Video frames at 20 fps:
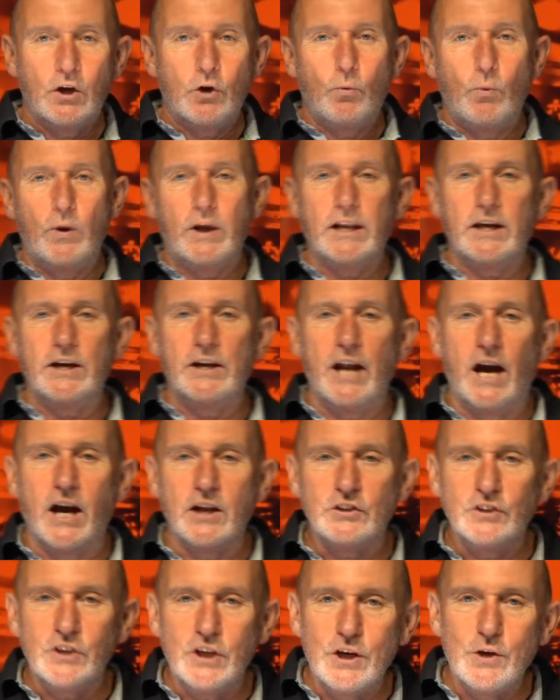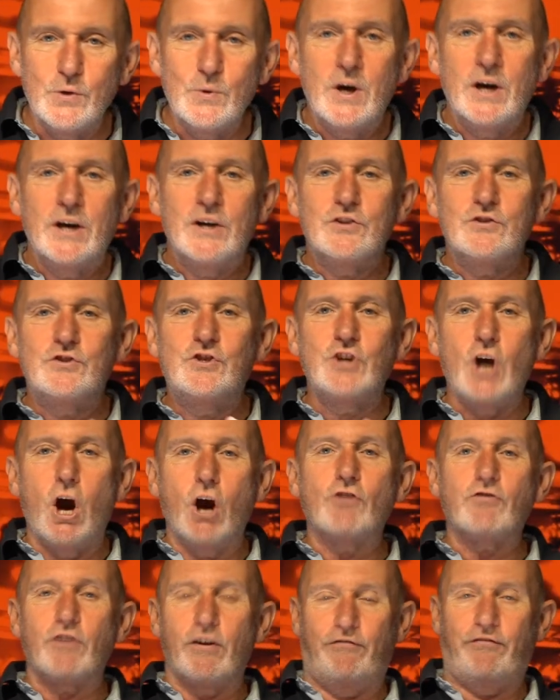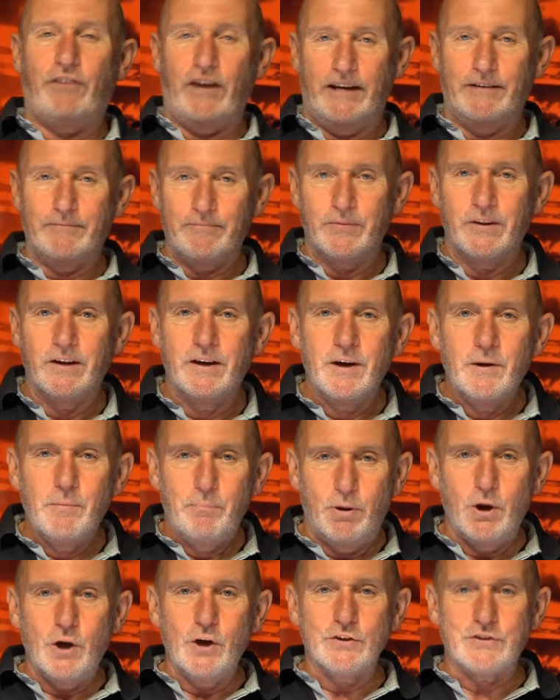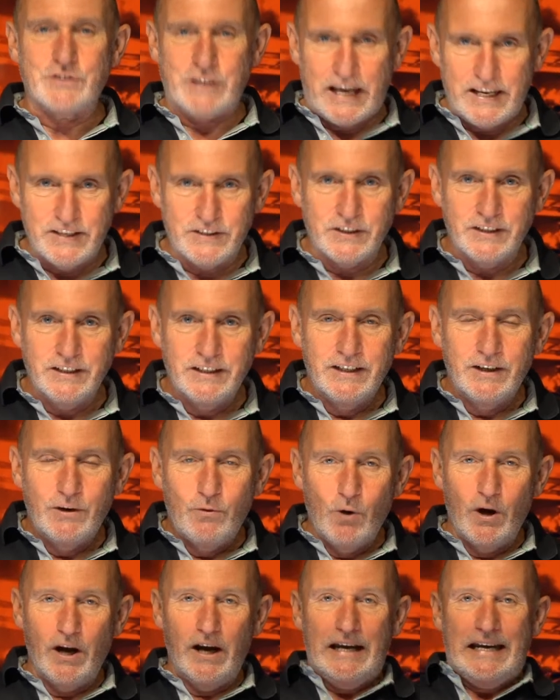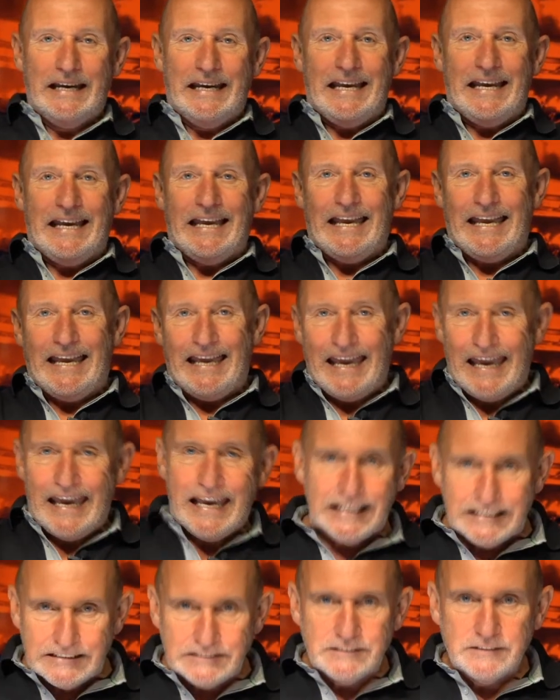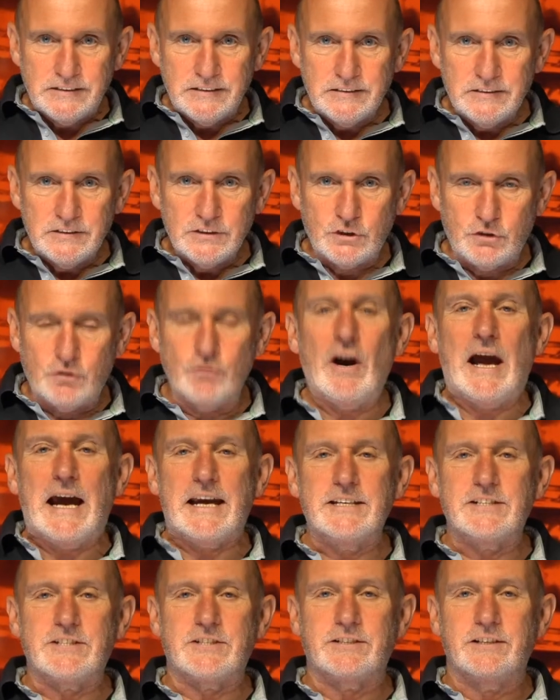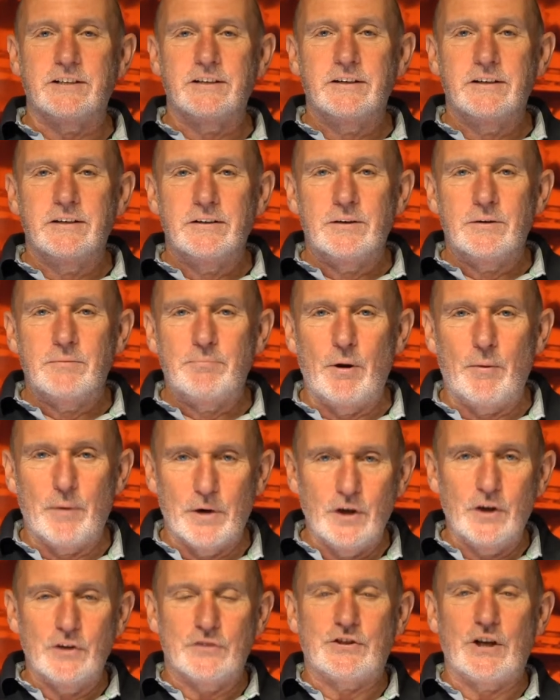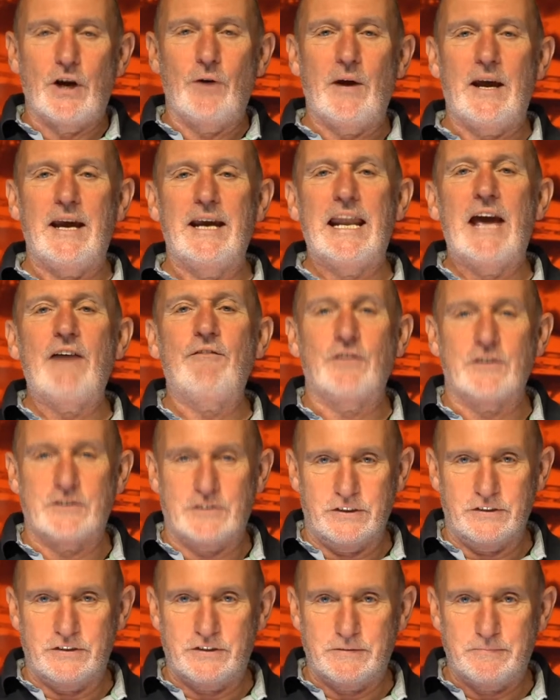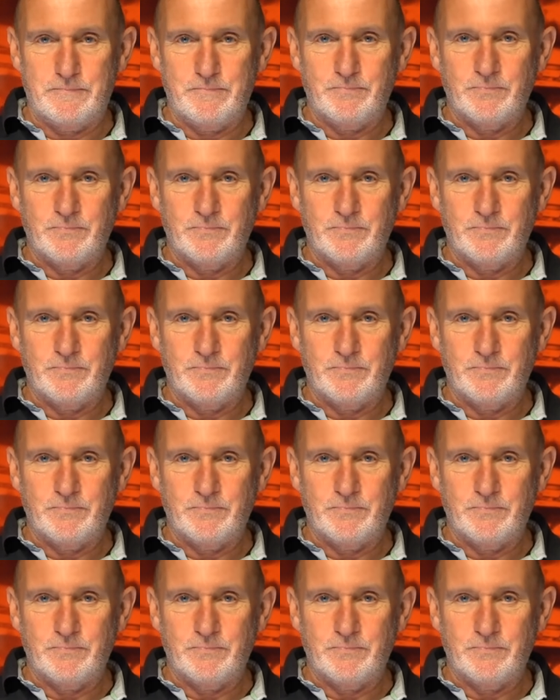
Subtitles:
We learn our new geography. Paul says we're in Christ, but we're also in Ephesus.